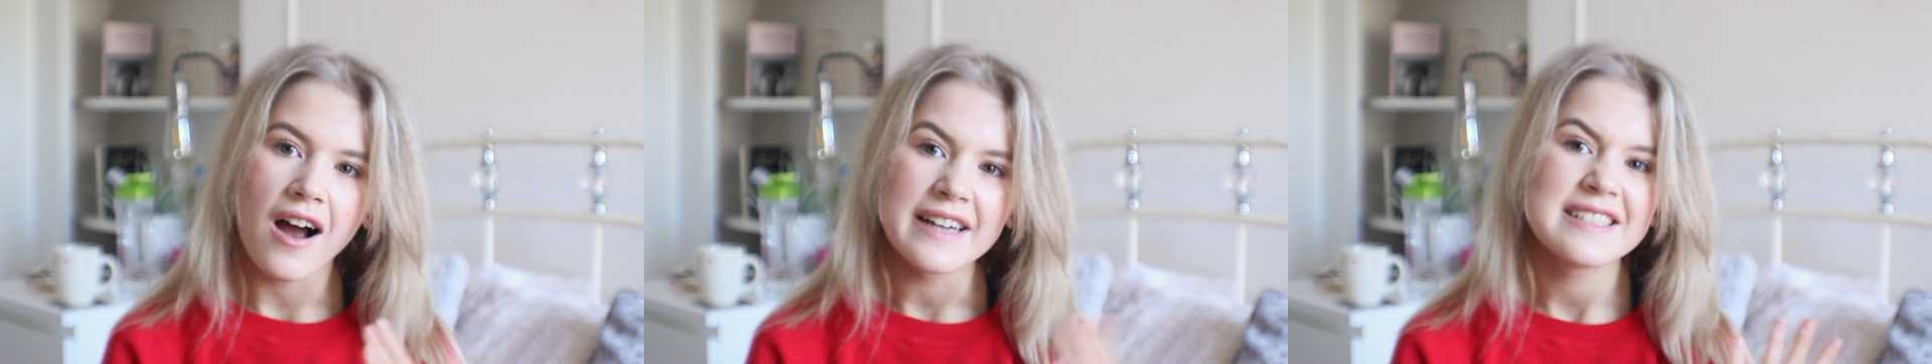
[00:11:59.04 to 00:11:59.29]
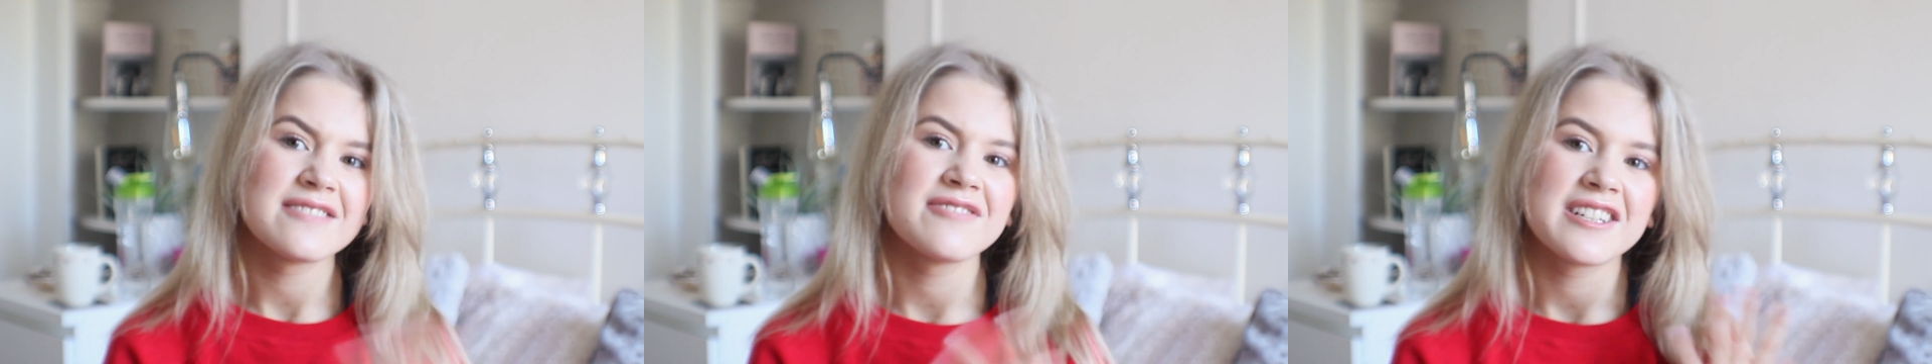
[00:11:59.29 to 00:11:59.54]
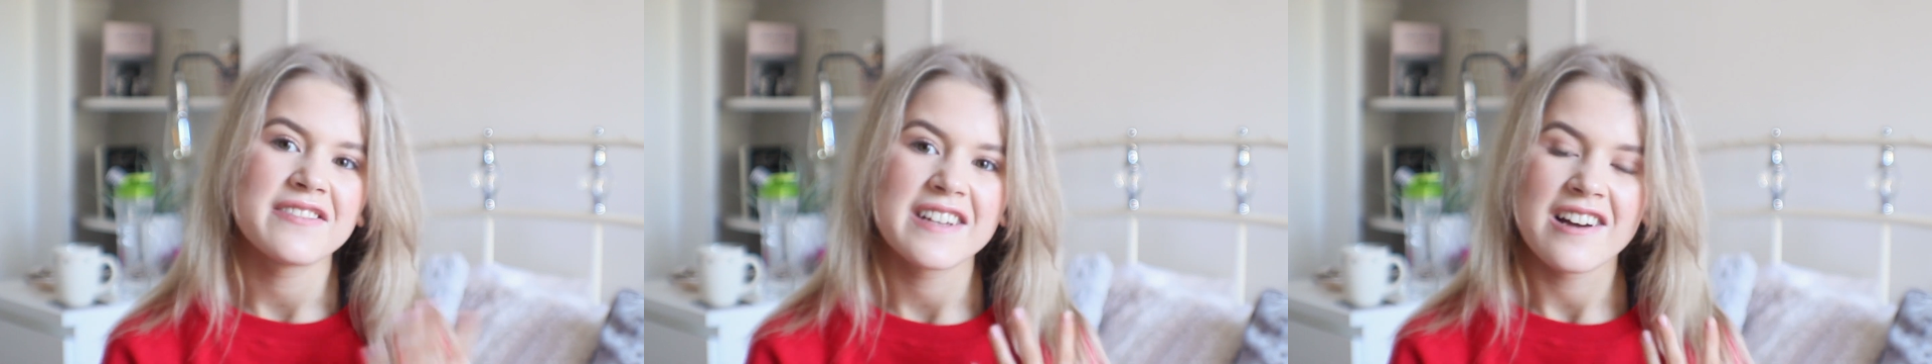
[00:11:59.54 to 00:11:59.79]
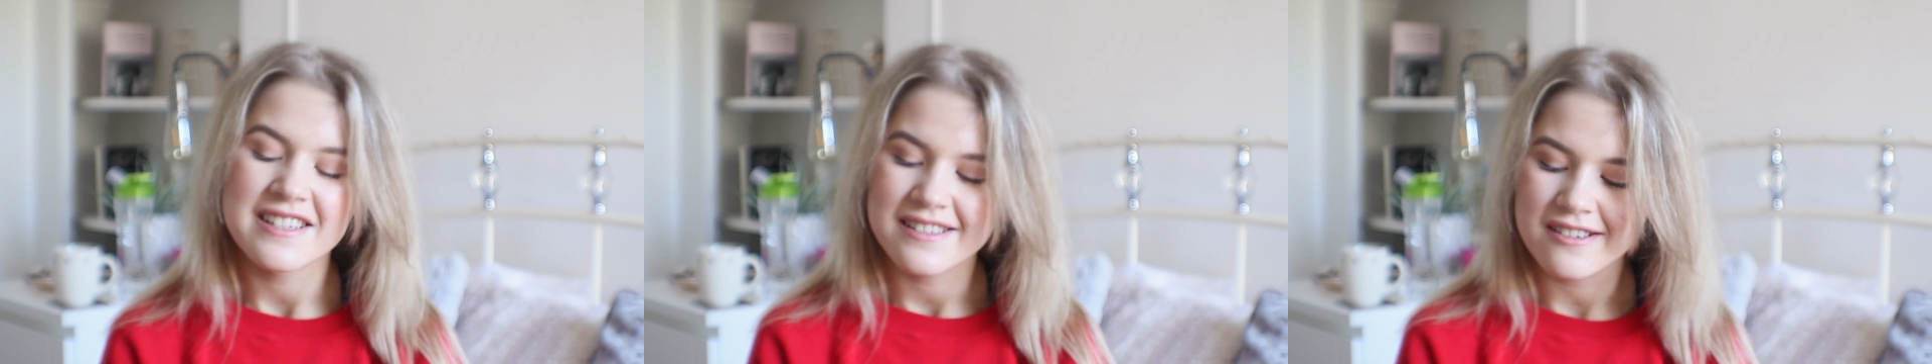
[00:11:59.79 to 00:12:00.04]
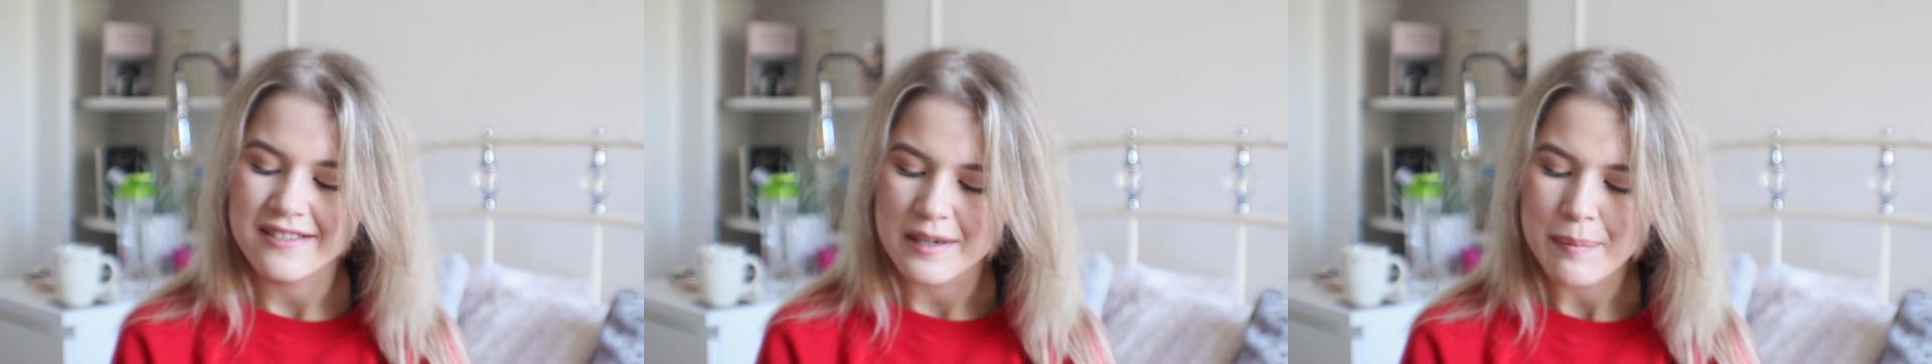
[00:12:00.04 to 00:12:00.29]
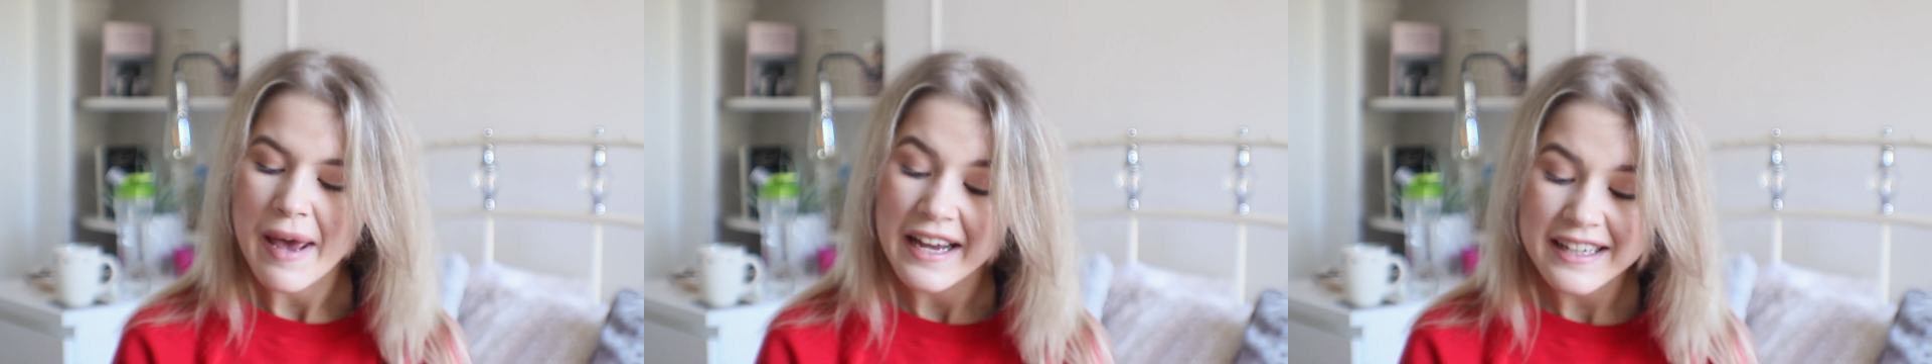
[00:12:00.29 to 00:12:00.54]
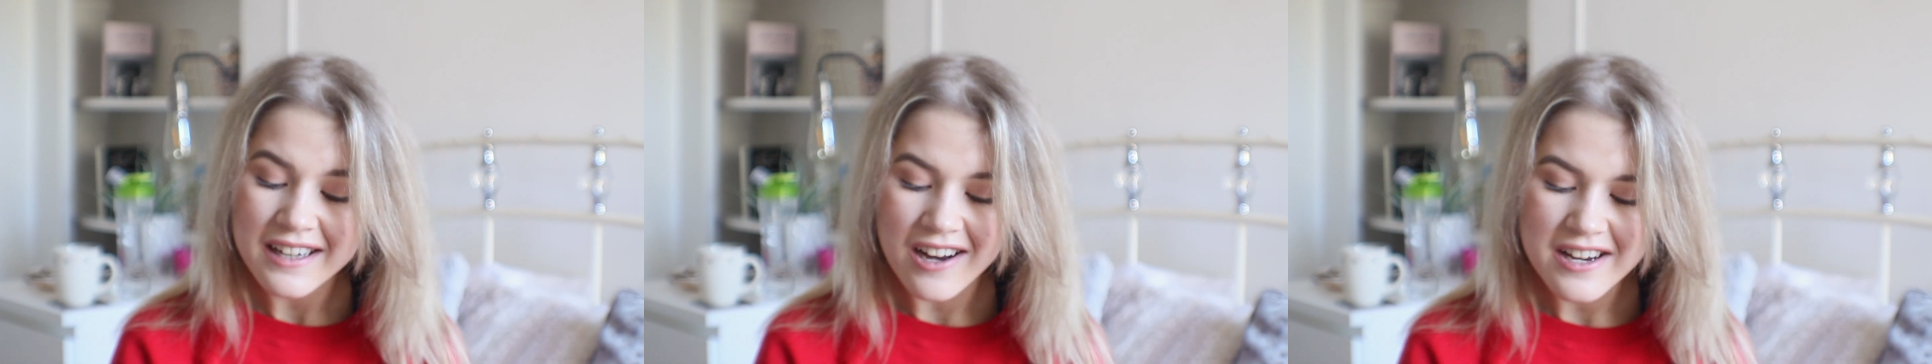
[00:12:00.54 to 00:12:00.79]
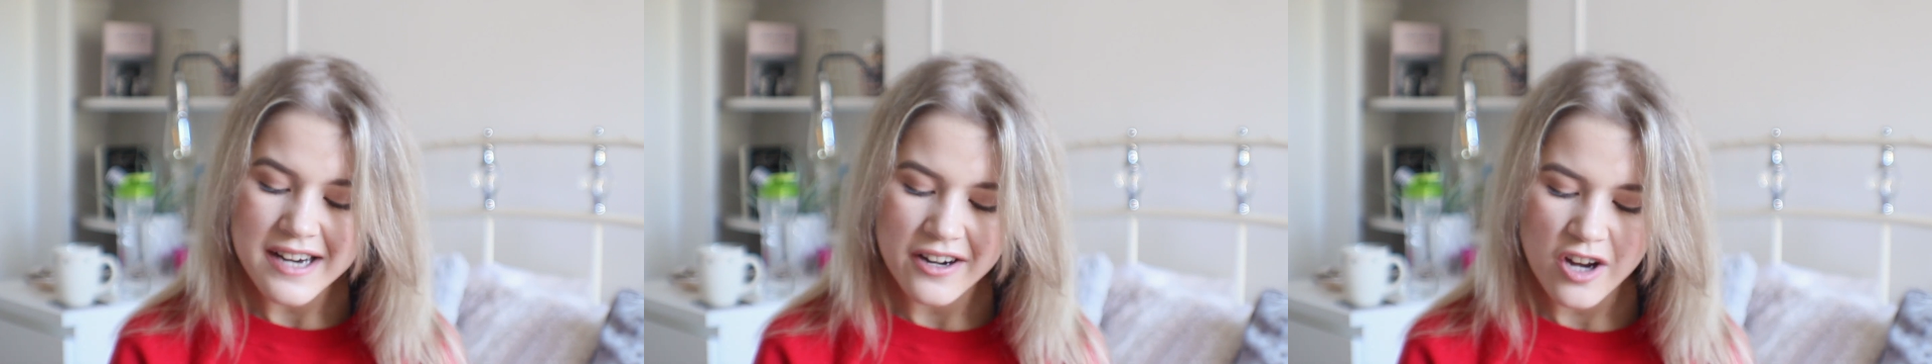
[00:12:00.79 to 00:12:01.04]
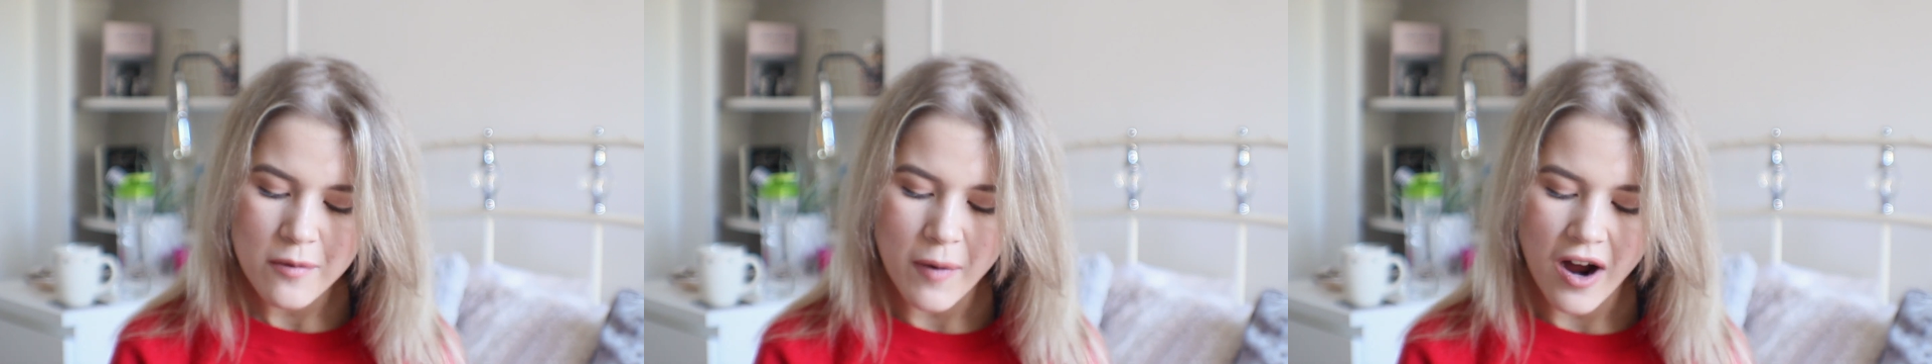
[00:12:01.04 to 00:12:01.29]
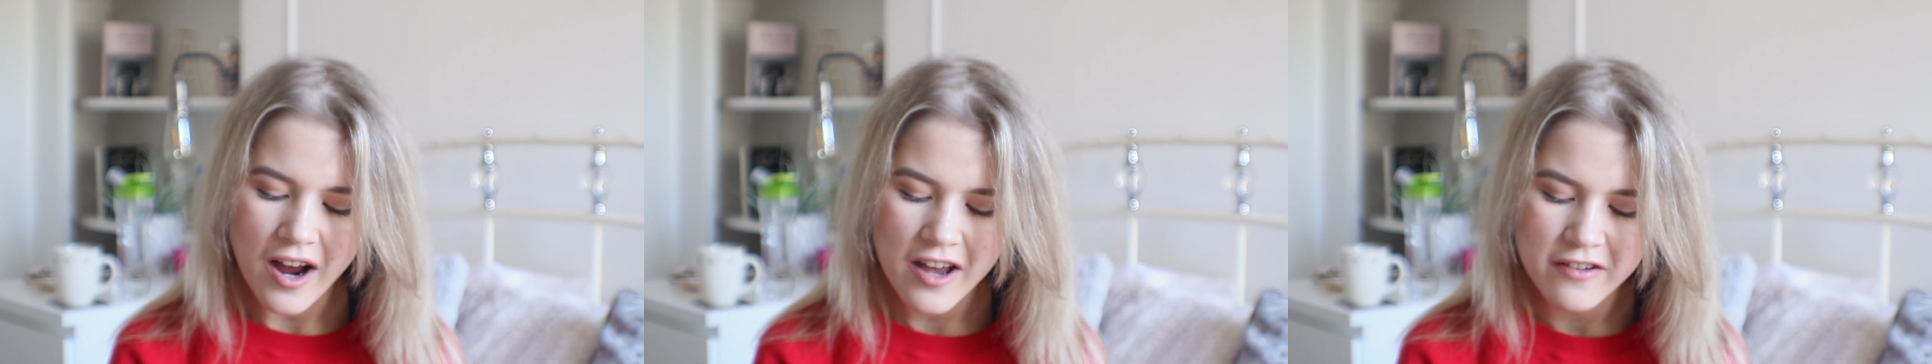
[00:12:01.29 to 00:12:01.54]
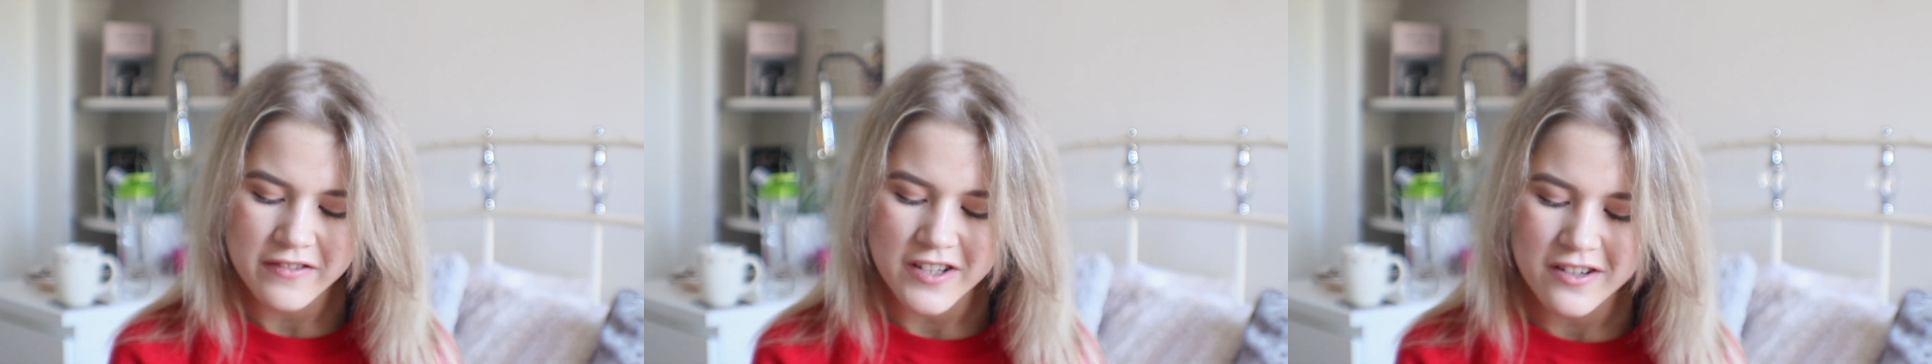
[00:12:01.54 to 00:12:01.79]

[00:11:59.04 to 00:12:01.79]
I didn't really think I suited pink eyeshadow, but I have